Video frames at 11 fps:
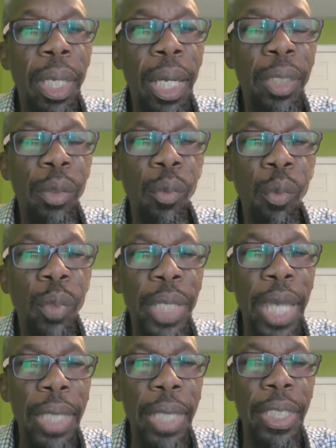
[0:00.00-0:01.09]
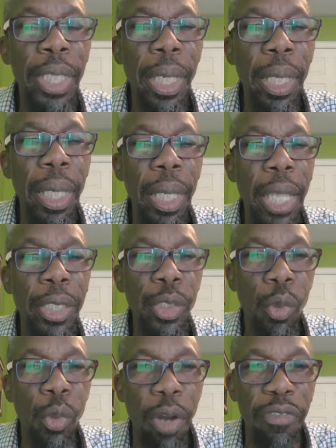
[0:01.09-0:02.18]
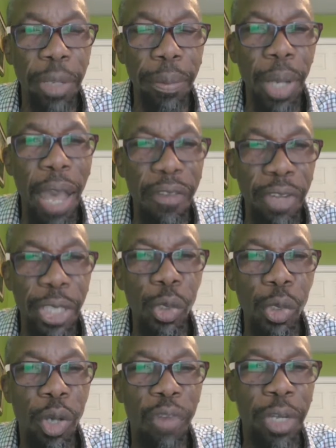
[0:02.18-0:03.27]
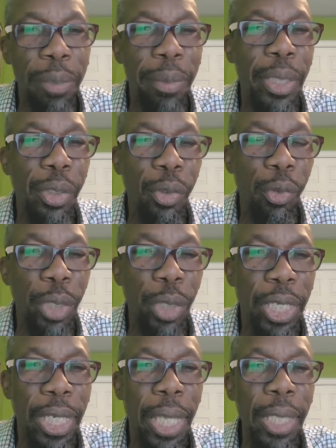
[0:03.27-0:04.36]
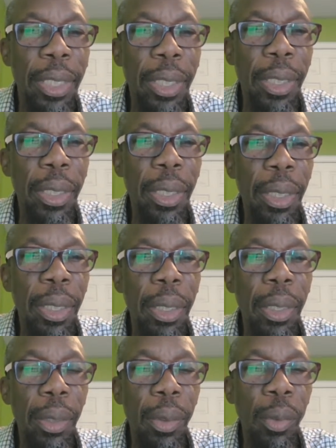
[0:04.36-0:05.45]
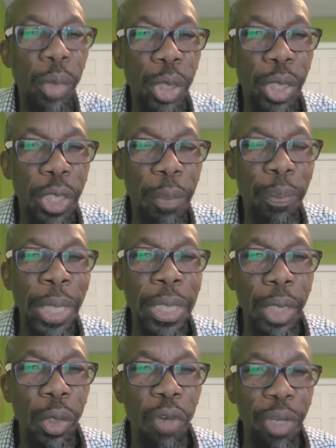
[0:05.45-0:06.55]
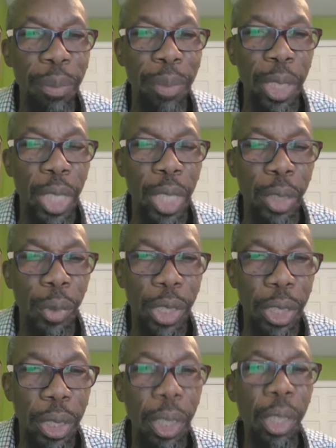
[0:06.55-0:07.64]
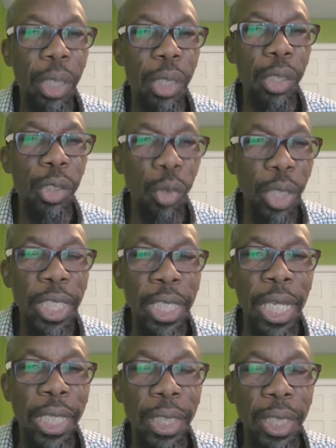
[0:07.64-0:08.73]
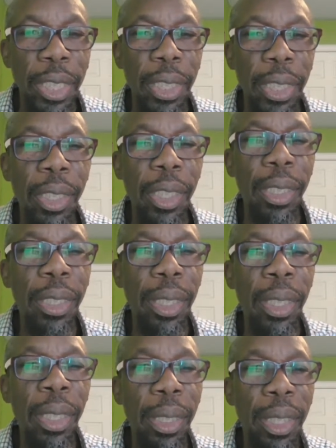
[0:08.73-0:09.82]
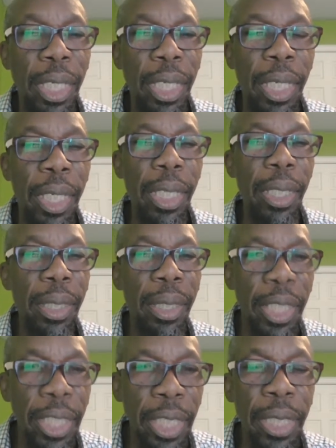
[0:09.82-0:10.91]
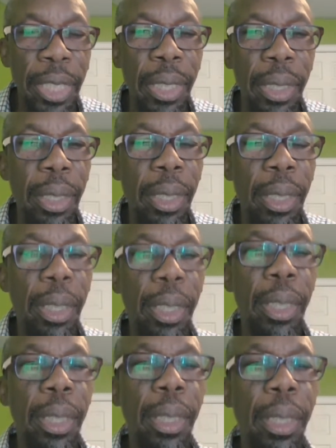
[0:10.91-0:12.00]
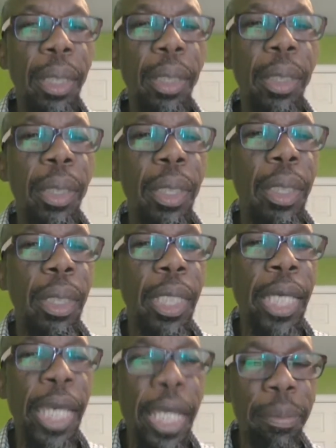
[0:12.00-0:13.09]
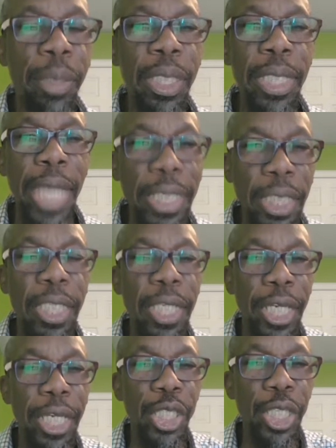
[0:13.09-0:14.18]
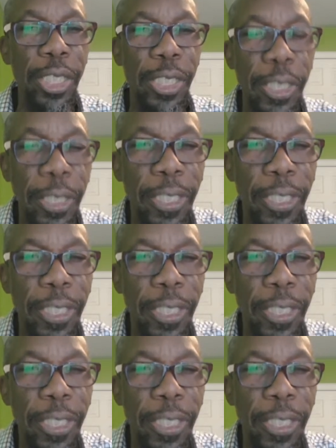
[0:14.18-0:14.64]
And we had a new government in Grenada, which is the present government that was newly elected. They didn't help the 19 Haitians.